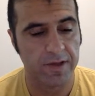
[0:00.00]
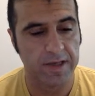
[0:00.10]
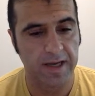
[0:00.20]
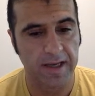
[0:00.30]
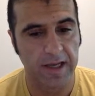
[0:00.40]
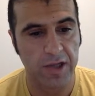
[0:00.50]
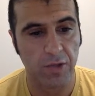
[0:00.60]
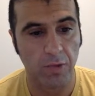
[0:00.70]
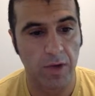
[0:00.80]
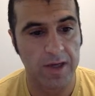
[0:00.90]
deck and
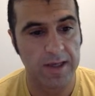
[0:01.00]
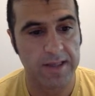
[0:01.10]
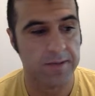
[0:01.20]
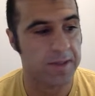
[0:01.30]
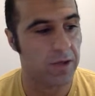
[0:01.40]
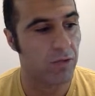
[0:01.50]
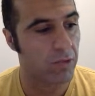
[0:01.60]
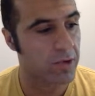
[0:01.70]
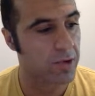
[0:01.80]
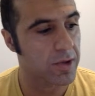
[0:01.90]
you wanted it to be
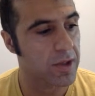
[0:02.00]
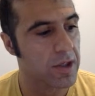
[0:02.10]
ordered,